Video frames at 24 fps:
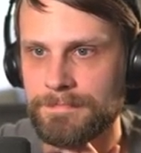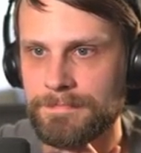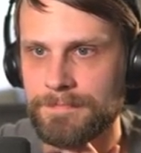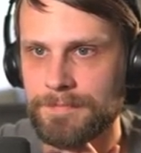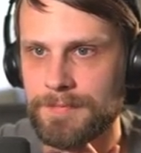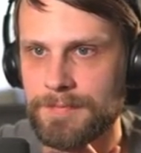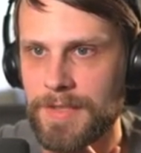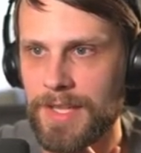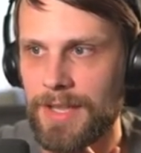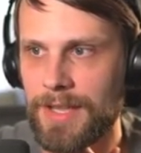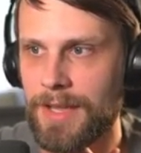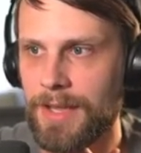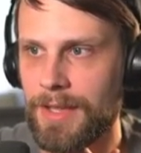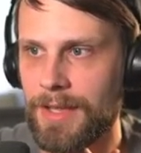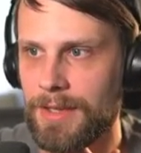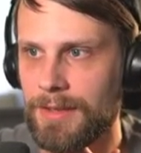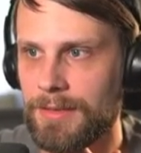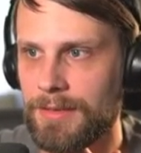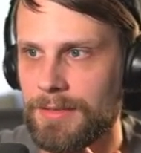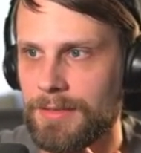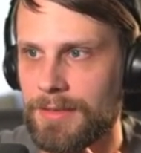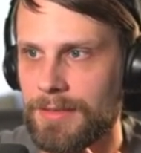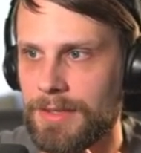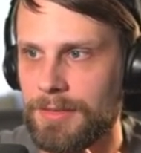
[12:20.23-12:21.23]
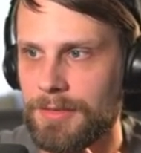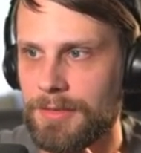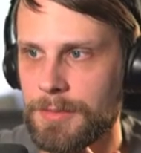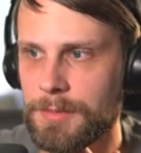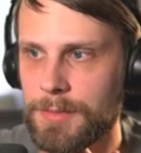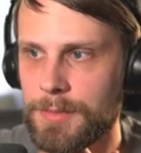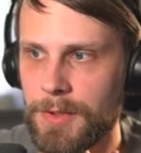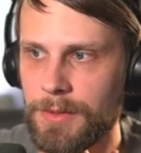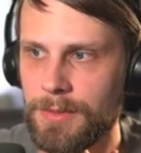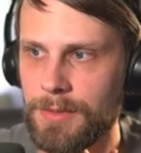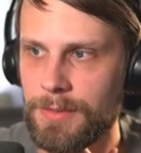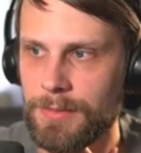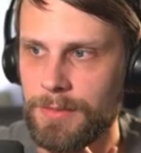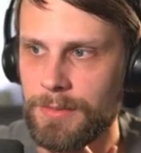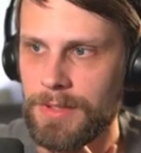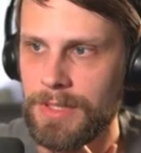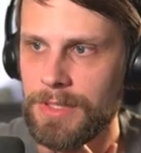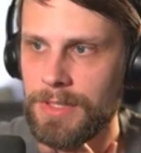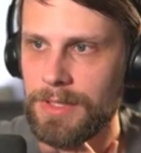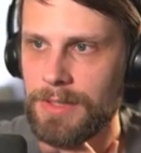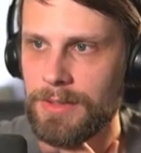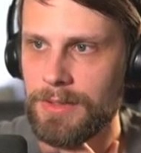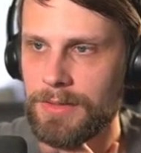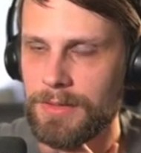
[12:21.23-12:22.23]
Dang, these are both
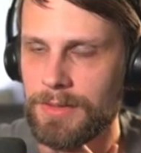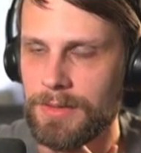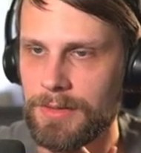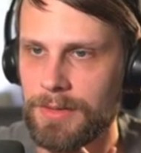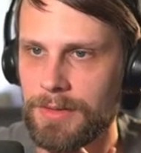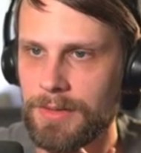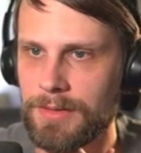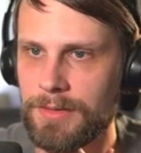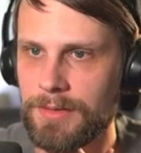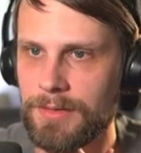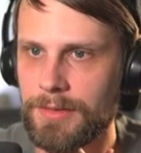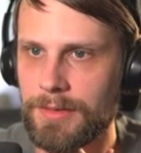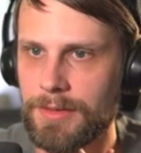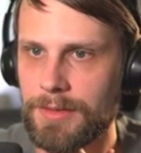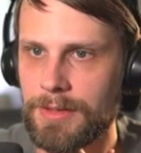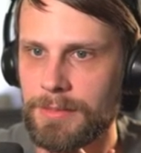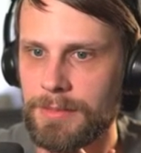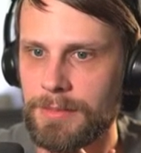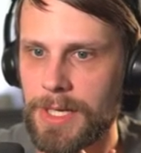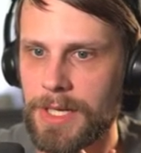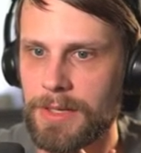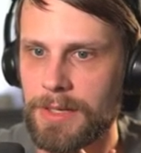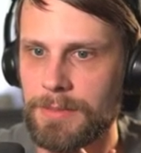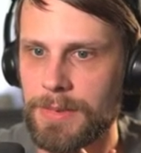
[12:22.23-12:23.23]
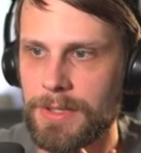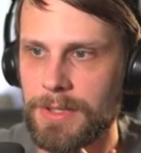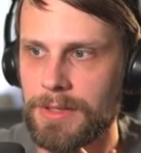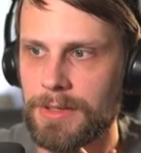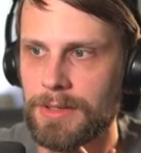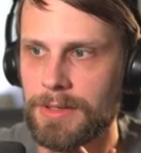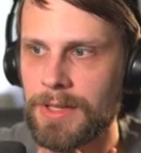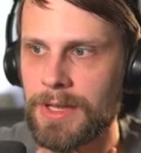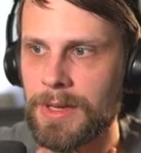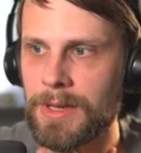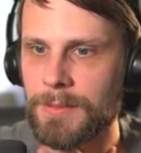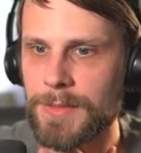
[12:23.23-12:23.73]
really good cards, in my opinion.